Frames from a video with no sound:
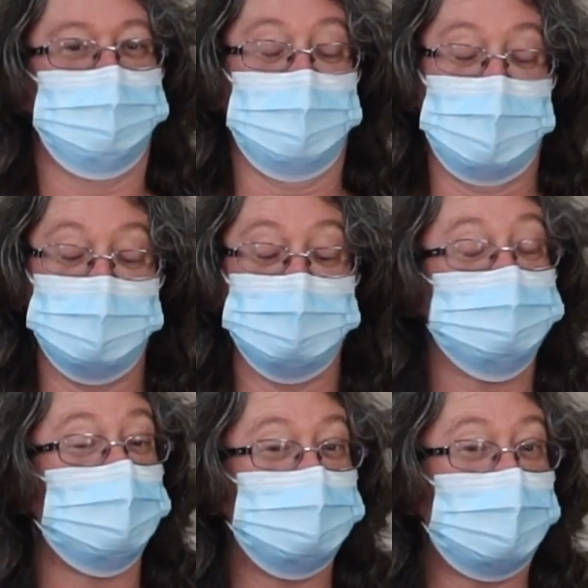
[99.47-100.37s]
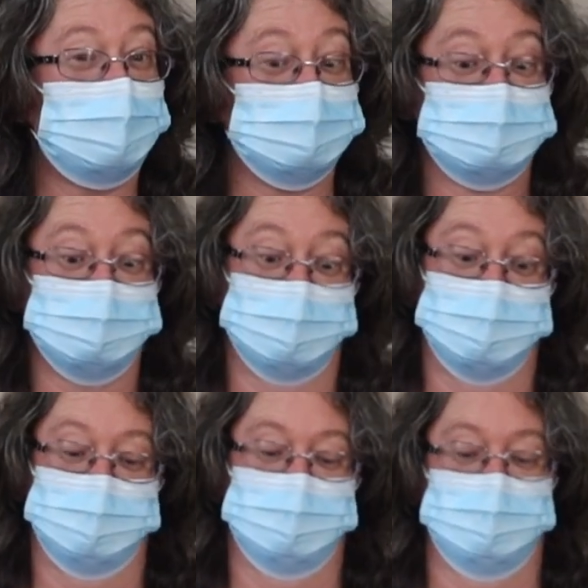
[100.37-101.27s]
play with more players
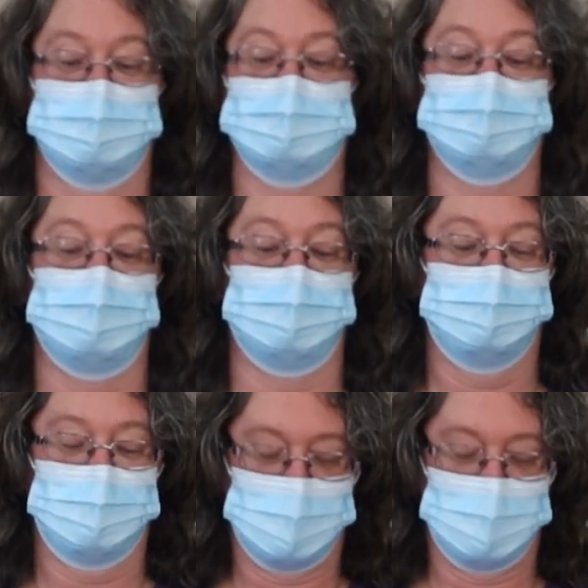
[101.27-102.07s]
as well.